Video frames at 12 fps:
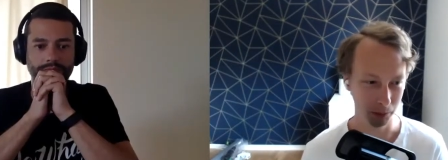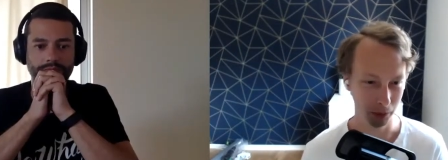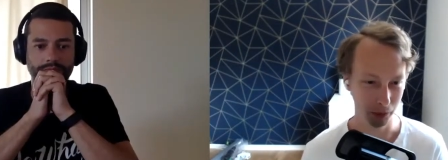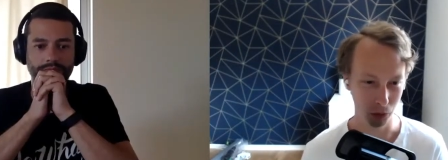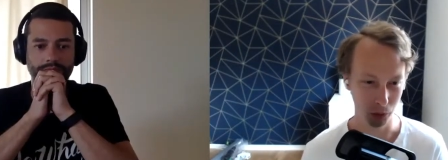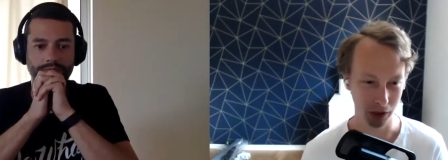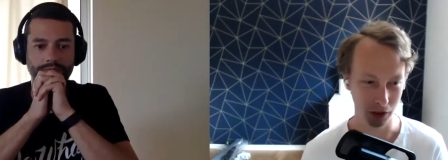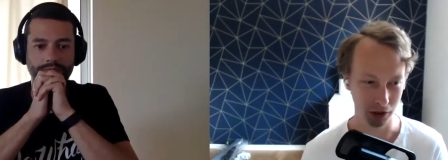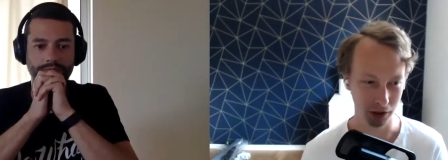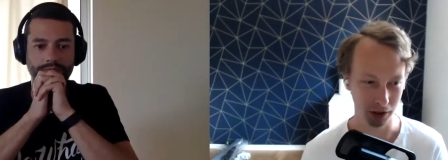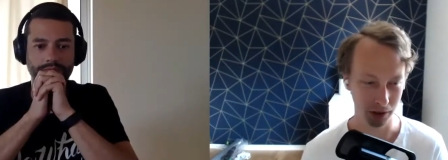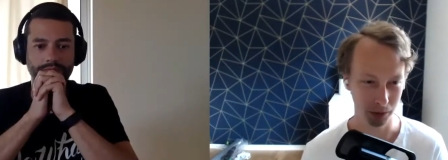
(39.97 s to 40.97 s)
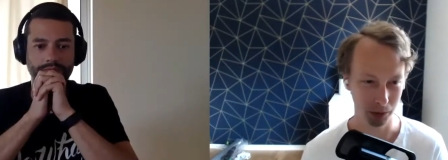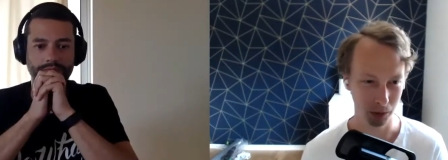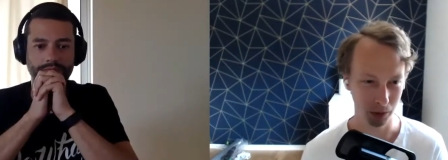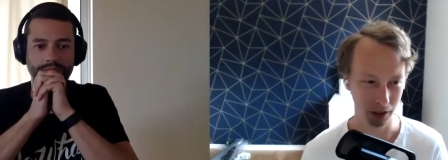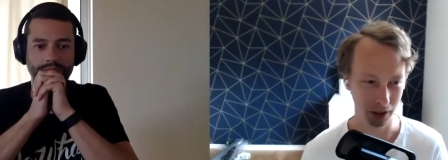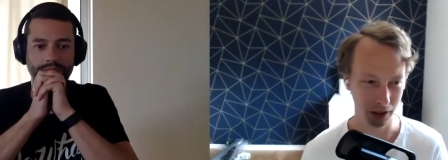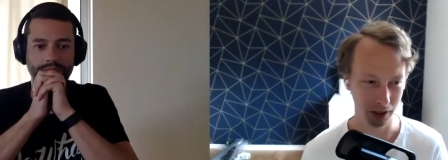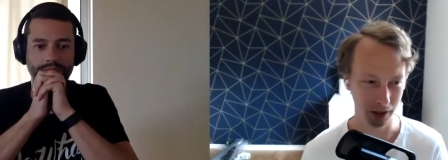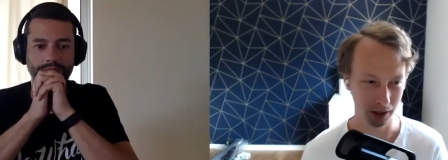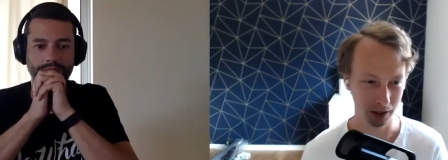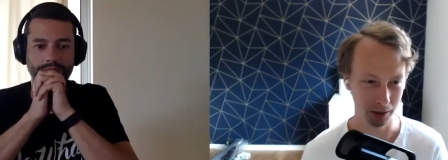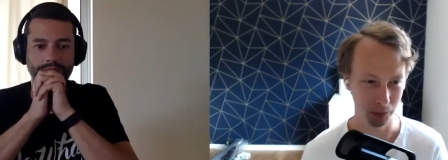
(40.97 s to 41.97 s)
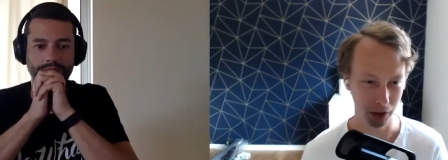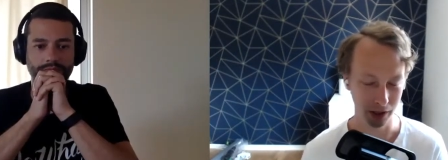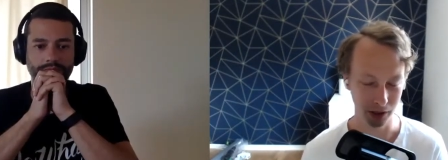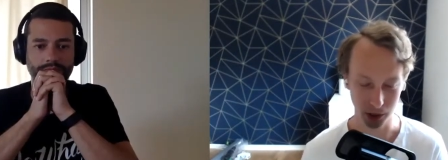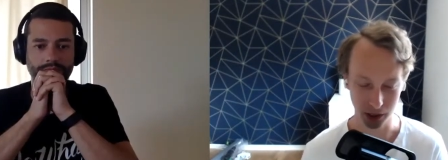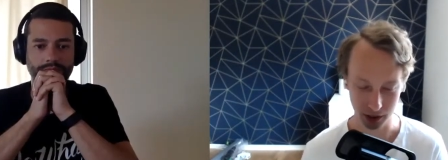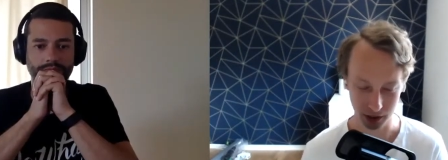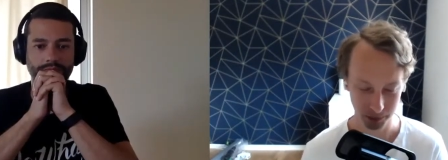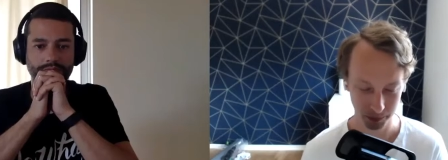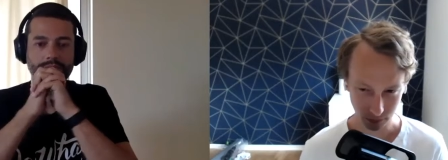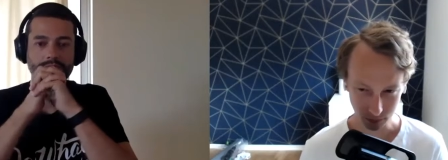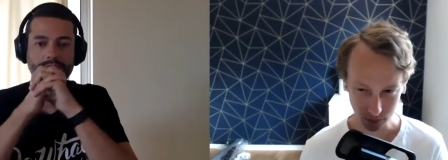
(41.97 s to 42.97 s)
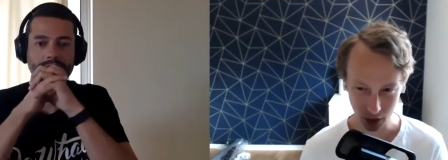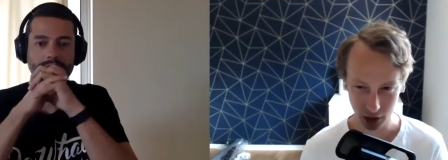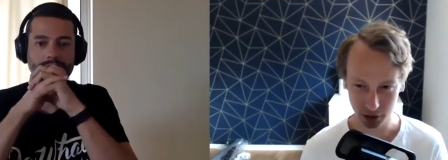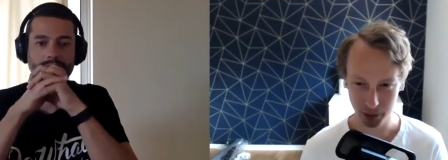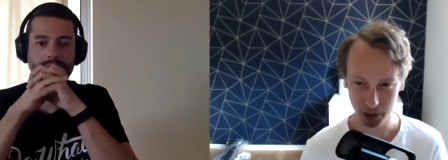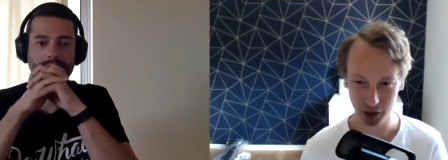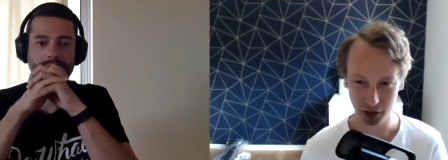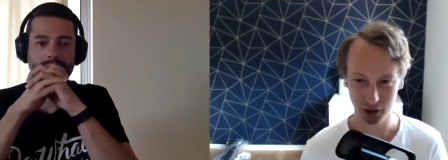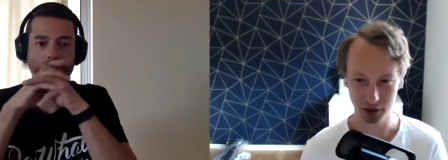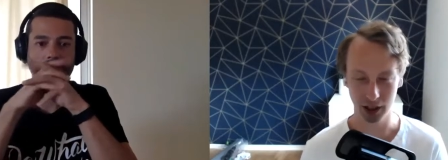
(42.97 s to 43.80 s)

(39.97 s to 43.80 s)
Speaker 1: before we start with uh, with this week. As I mentioned last